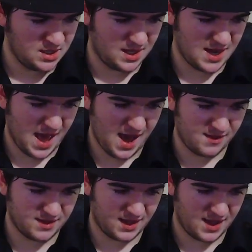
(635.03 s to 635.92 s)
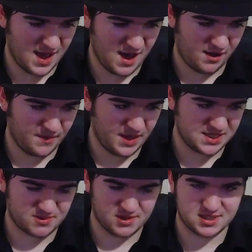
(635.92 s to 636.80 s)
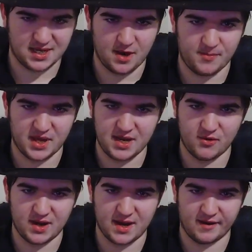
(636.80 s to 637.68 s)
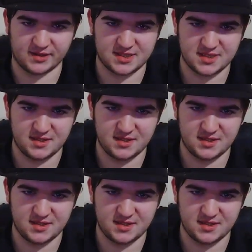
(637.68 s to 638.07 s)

And how the hell am I supposed to help anyone else?